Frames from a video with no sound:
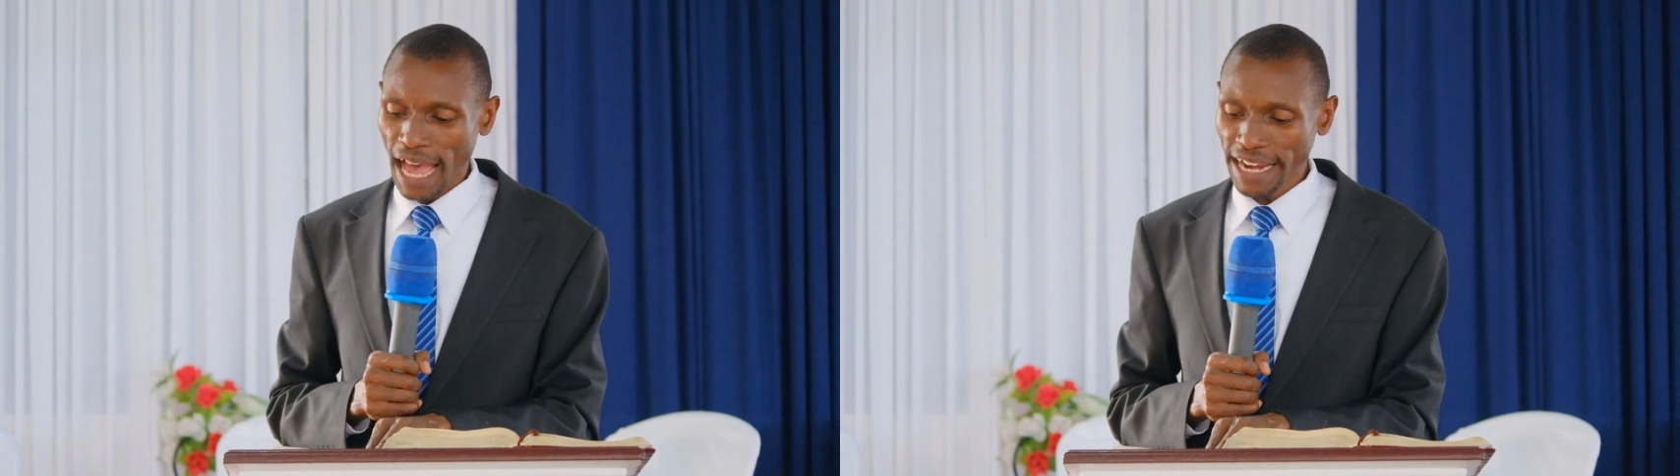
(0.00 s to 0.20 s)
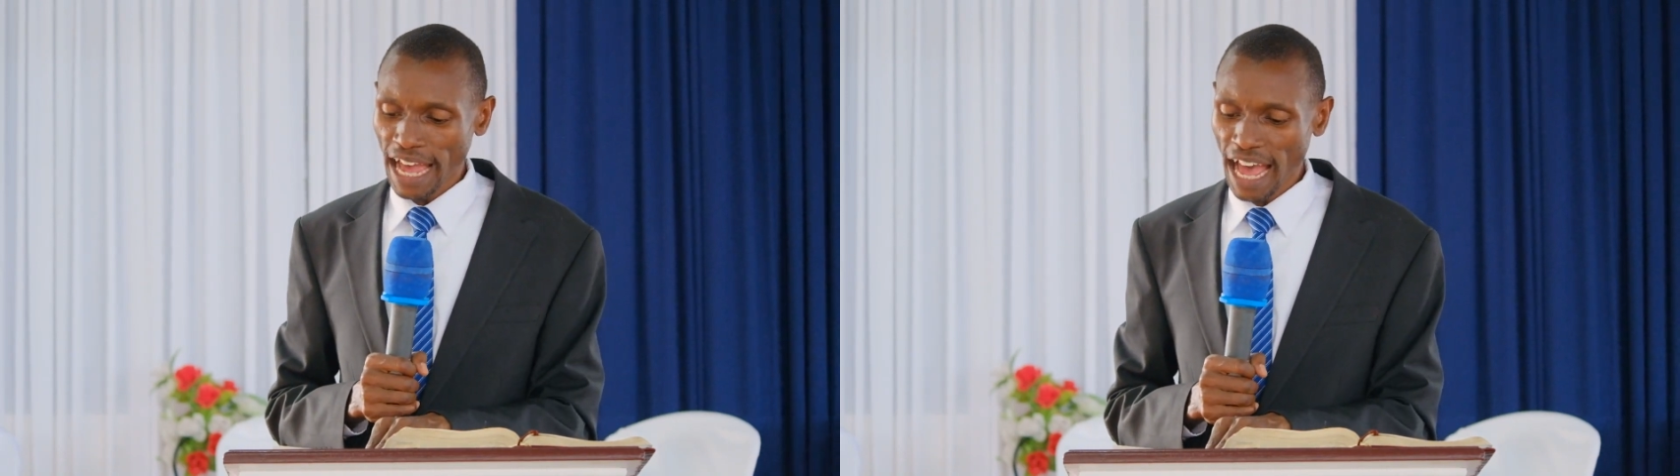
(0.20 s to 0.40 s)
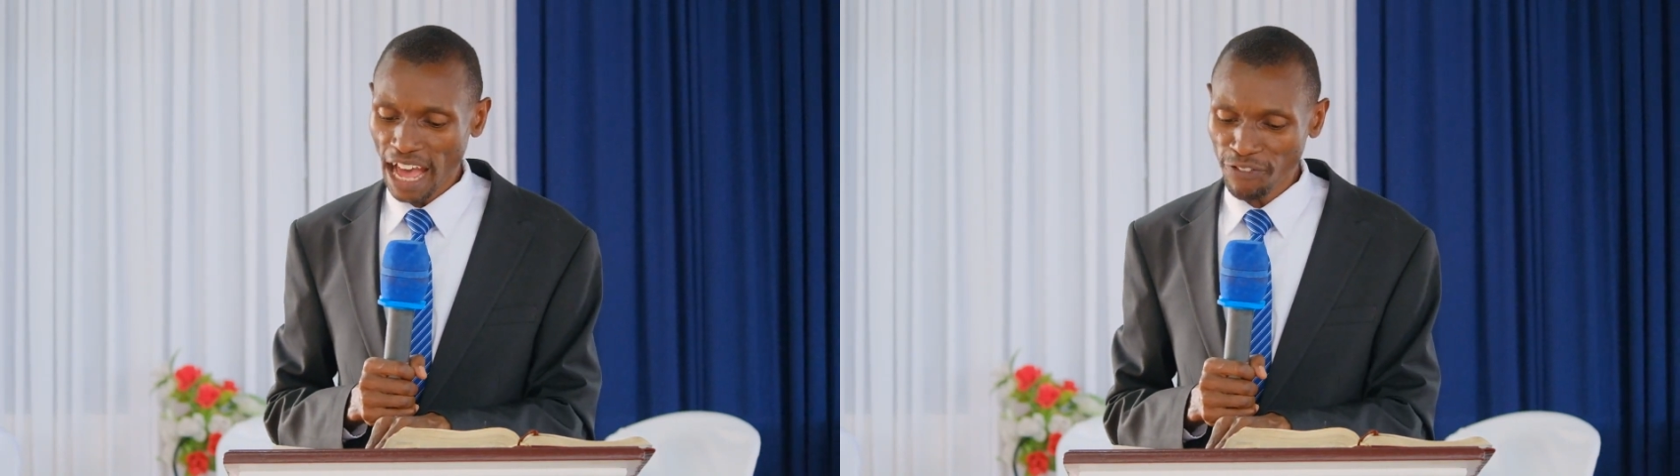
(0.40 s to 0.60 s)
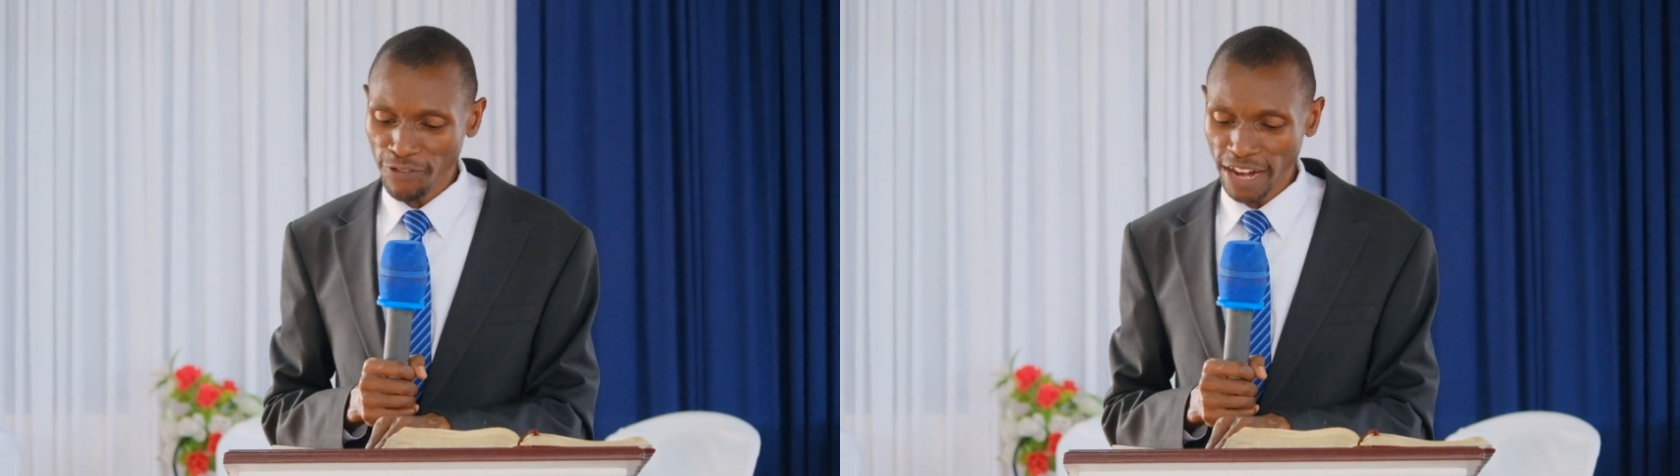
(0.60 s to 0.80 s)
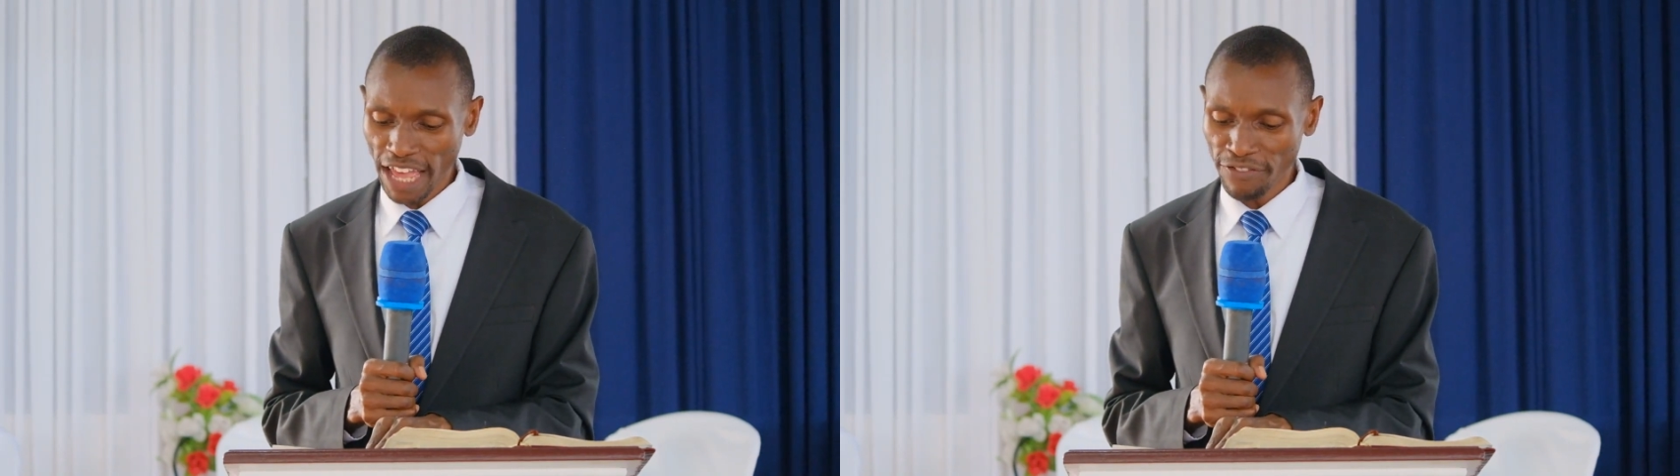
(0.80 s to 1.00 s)
and
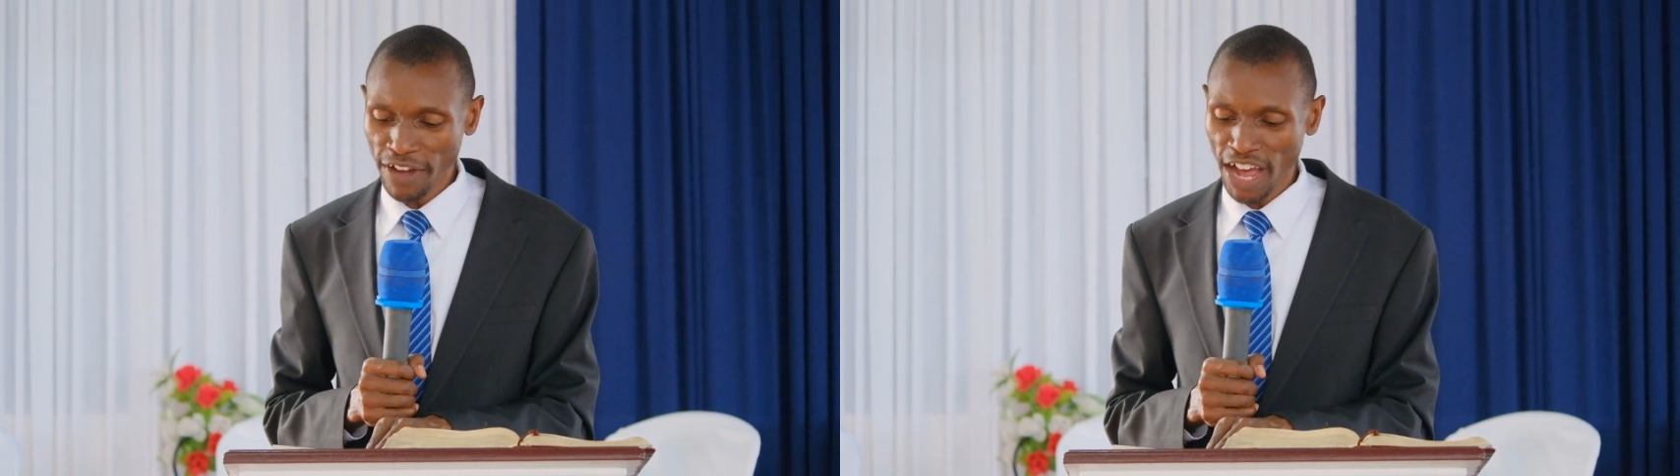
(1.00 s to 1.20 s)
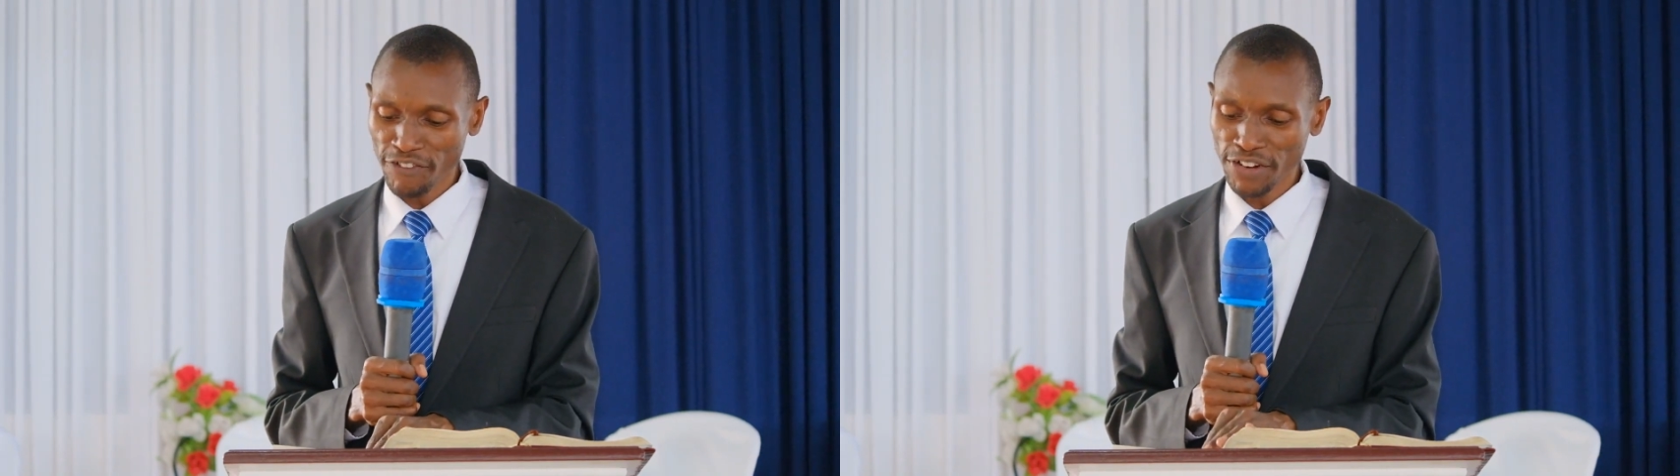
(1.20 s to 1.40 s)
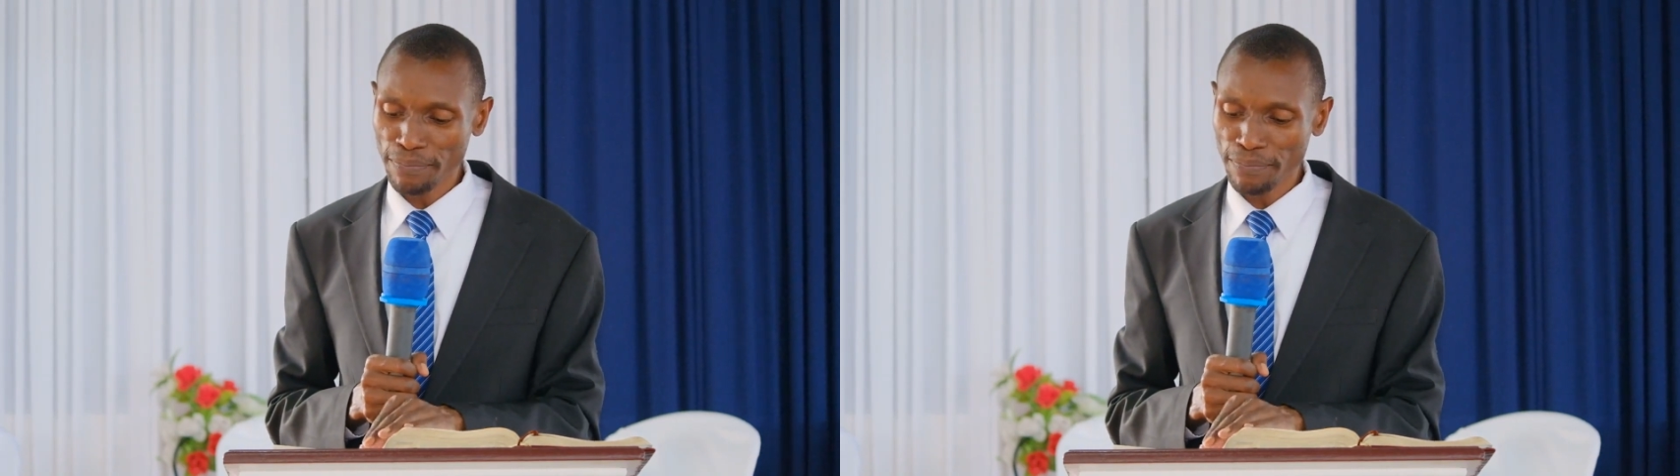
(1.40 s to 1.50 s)
half life have